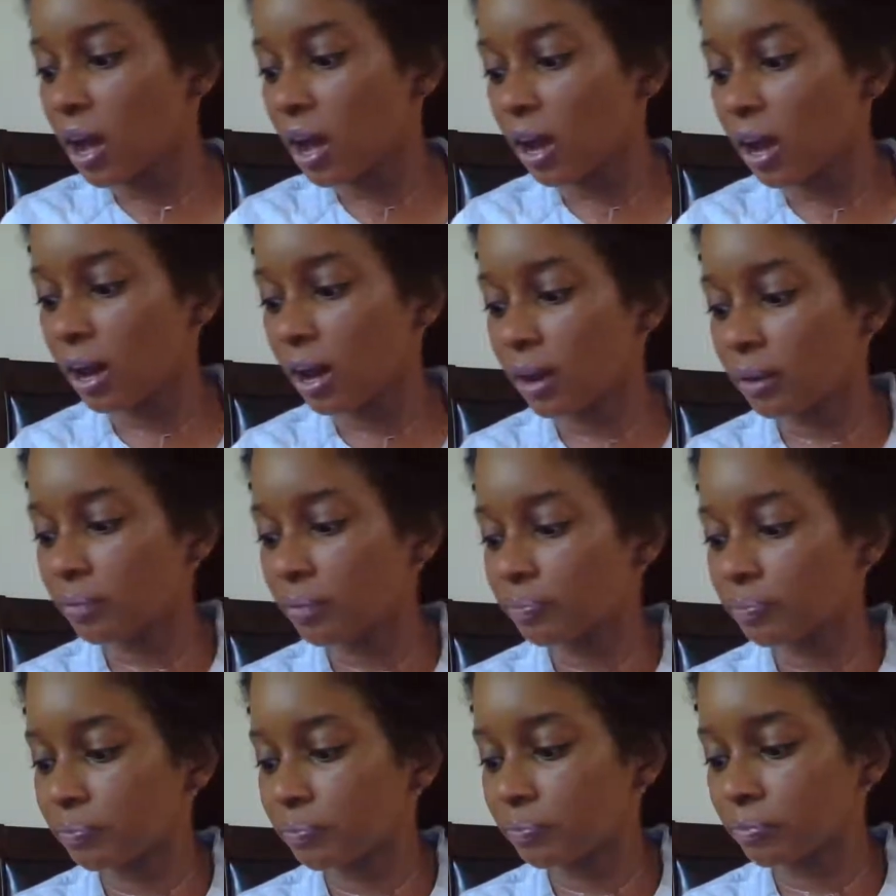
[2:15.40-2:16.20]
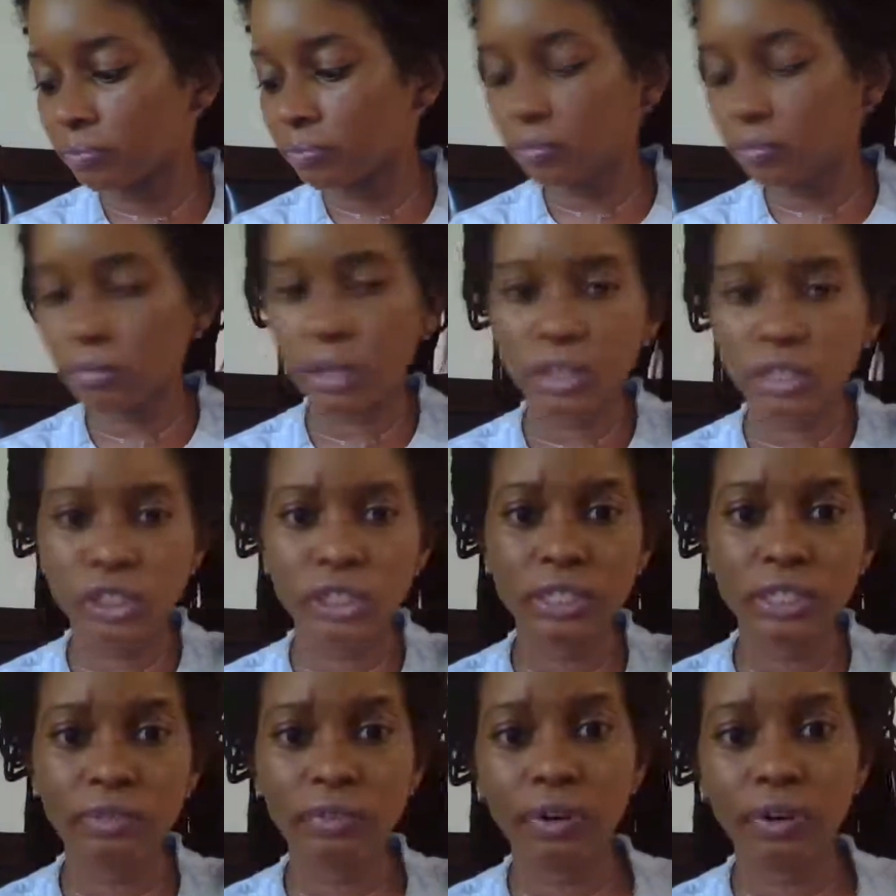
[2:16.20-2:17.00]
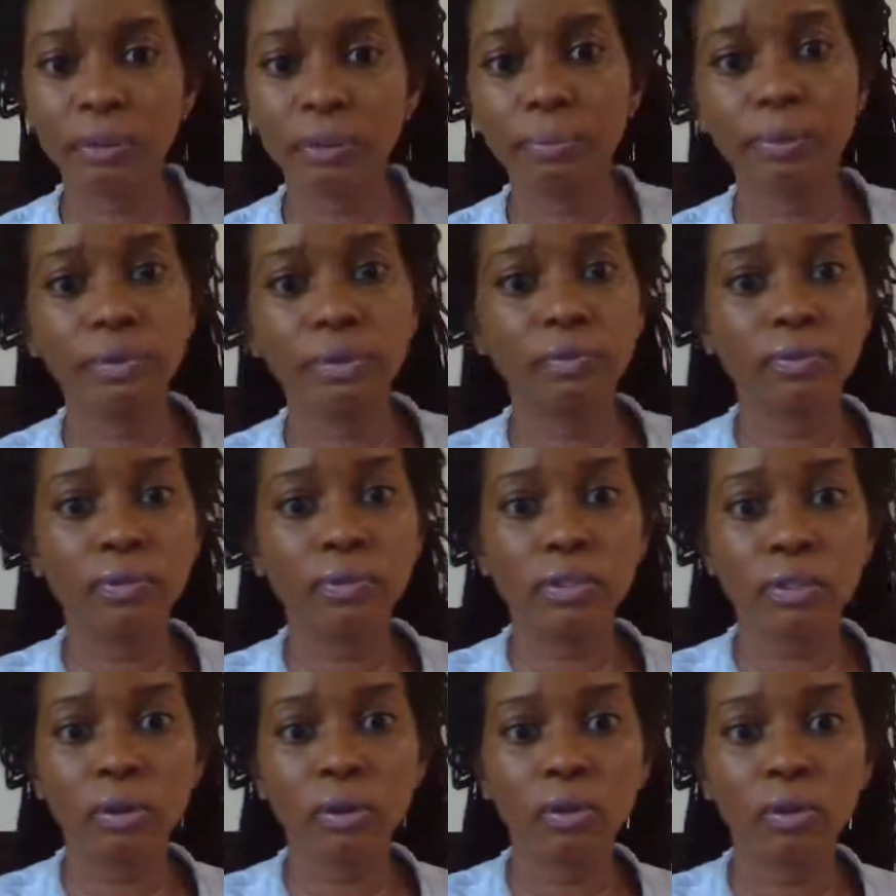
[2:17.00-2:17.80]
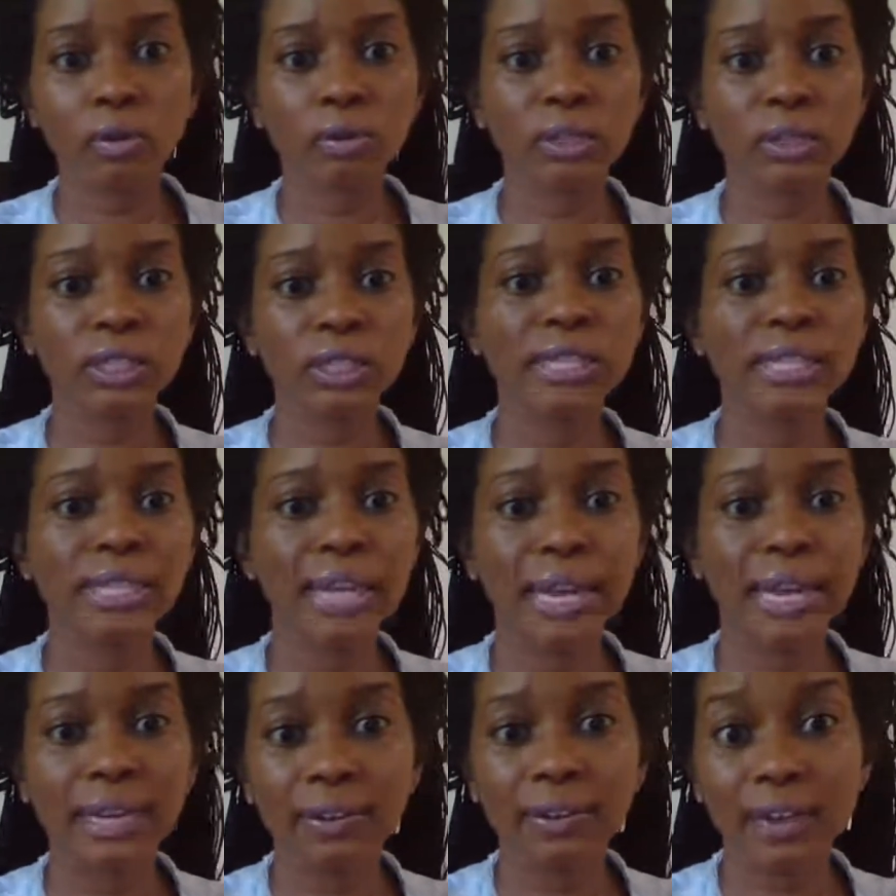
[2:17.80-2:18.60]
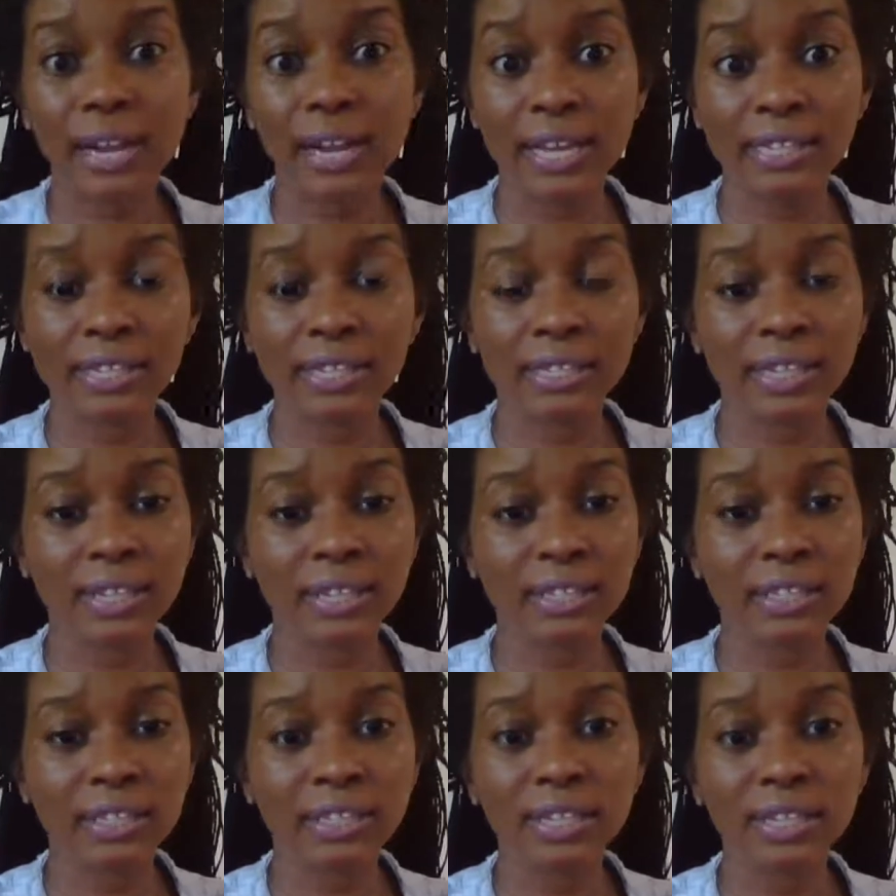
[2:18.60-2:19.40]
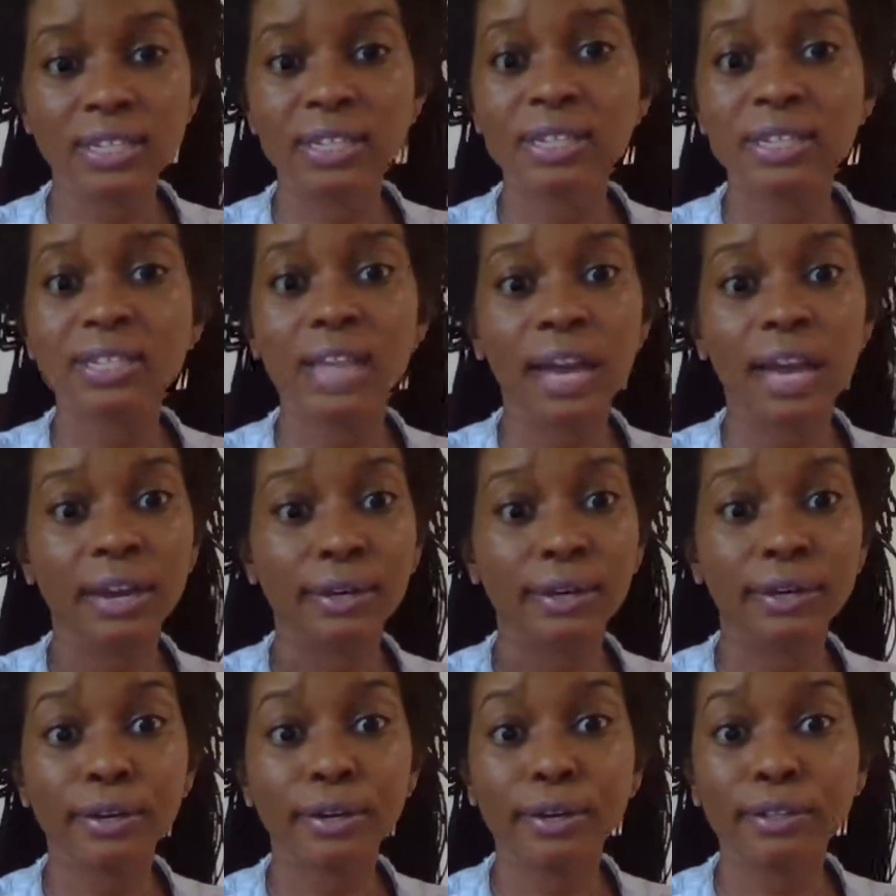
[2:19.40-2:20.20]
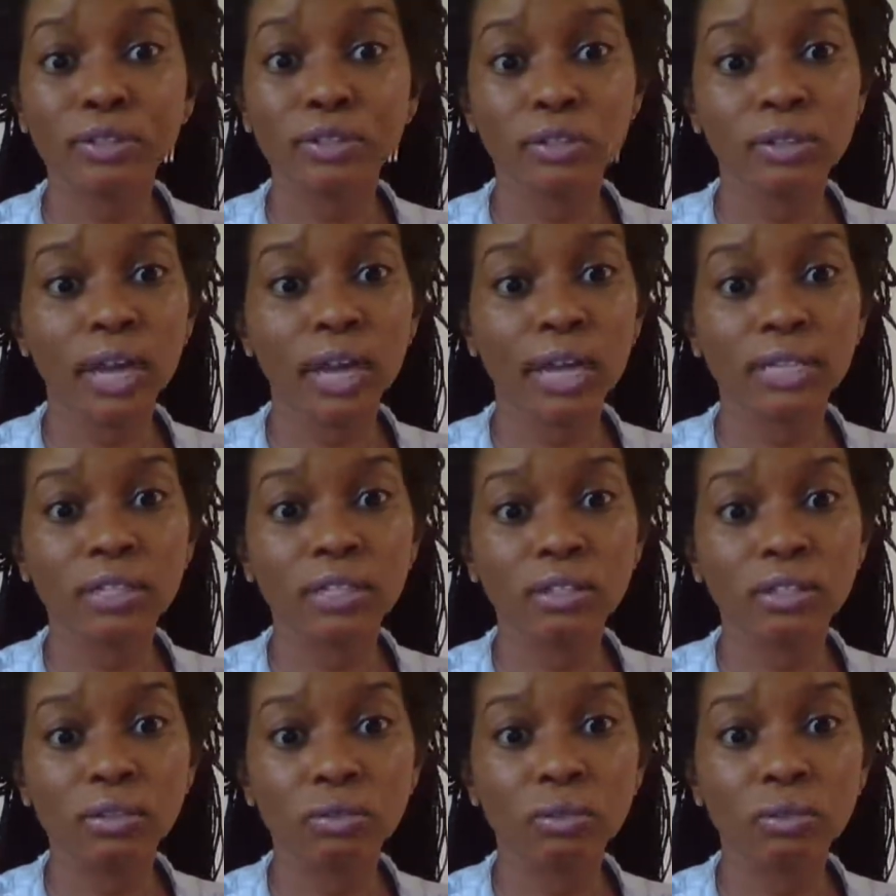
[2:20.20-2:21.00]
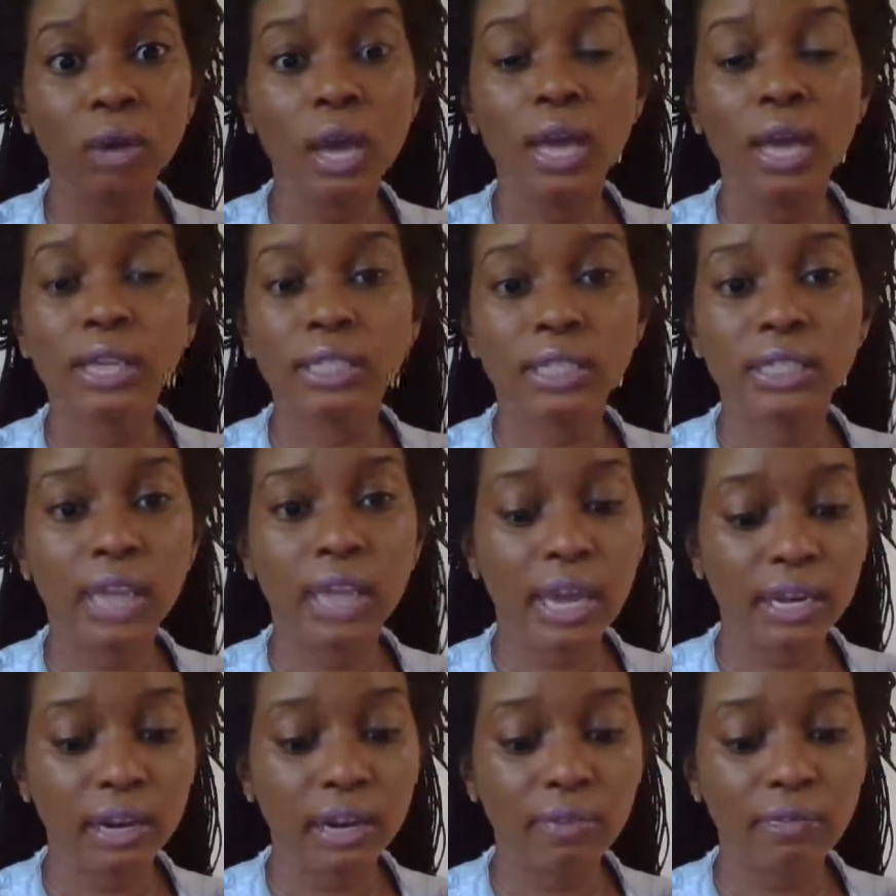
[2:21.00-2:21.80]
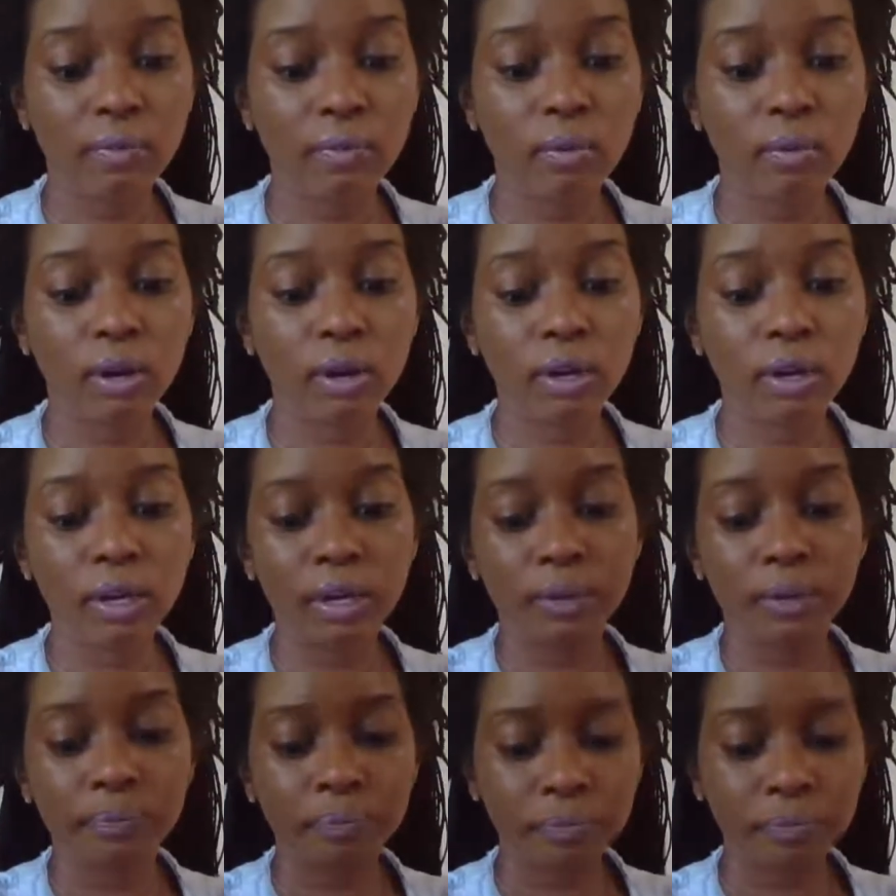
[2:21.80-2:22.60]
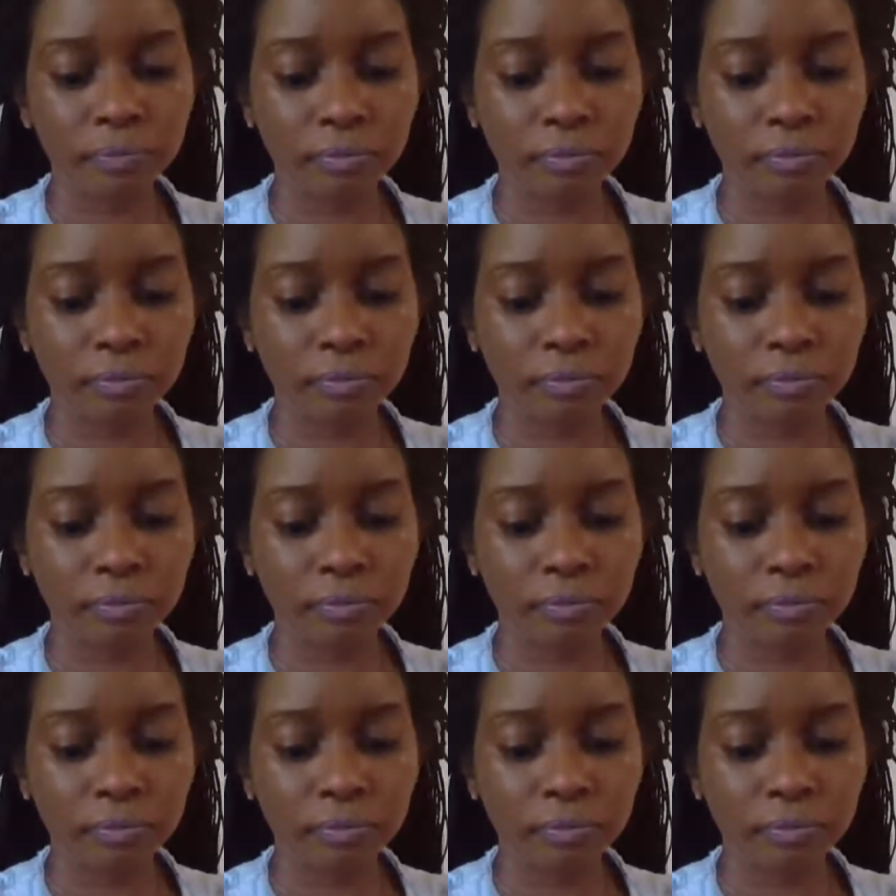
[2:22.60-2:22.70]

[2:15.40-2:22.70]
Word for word: Um, she's a very beautiful soul. She has a lot of classes that she does. I encourage you guys to sign up for her.